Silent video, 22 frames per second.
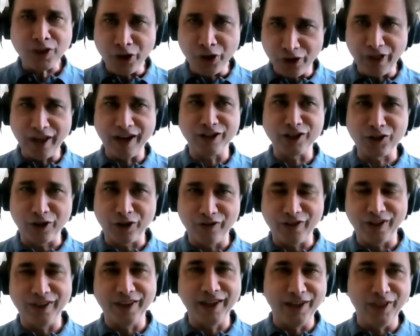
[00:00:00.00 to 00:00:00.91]
you're there sort
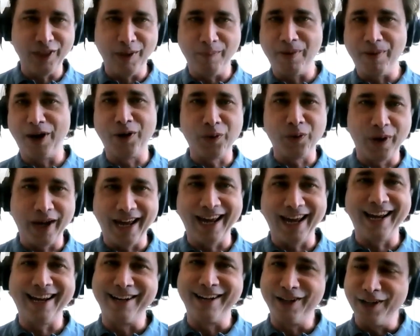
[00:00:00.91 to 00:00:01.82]
of in, in the
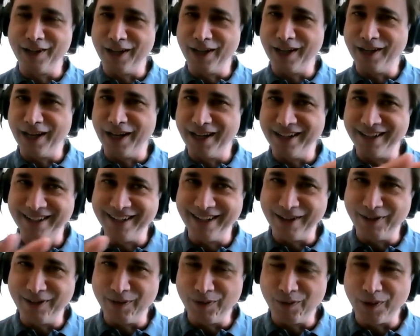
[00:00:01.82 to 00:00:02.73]
Beltway and, and, and,
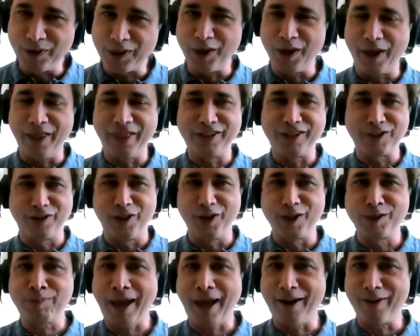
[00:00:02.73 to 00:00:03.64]
and with the sort of
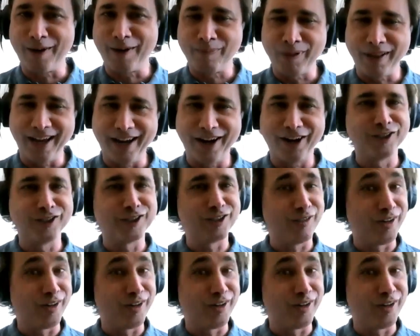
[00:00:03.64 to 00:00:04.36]
those power players.